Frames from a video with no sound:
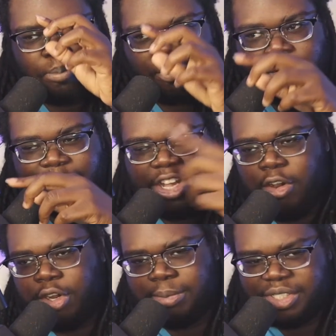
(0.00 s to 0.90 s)
they call
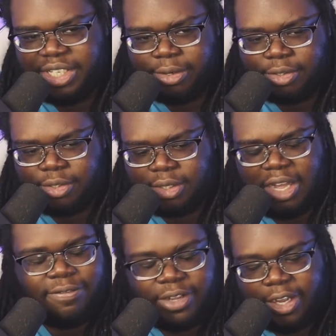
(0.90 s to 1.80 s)
them seers. I
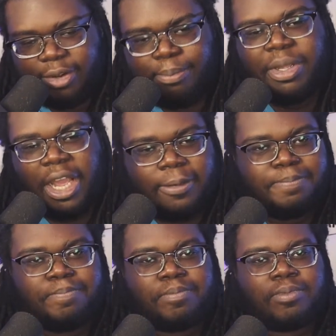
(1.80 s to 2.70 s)
forgot, but yeah,
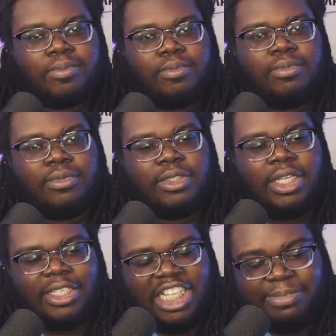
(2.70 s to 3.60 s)

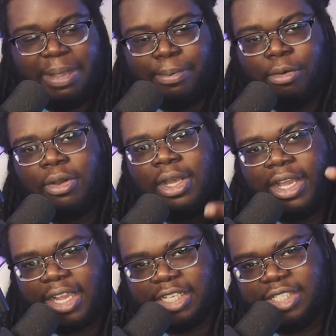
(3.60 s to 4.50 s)
these people can
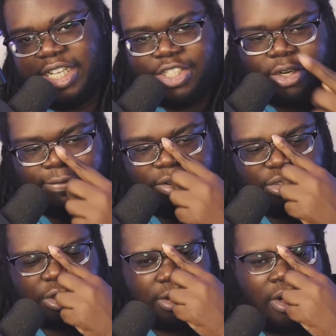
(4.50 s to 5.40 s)
see into the future,
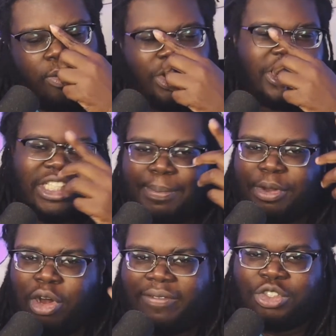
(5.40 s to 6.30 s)
which is typical
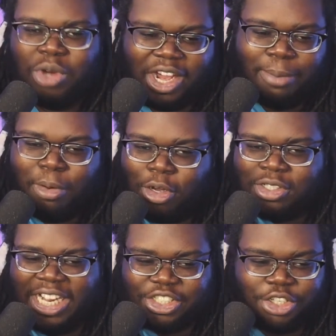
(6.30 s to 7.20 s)
of Dragon Ball's
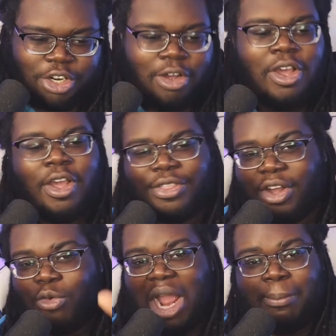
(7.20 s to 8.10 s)
nature. You know, the
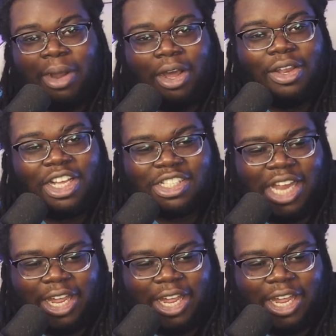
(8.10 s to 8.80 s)
grandma looks like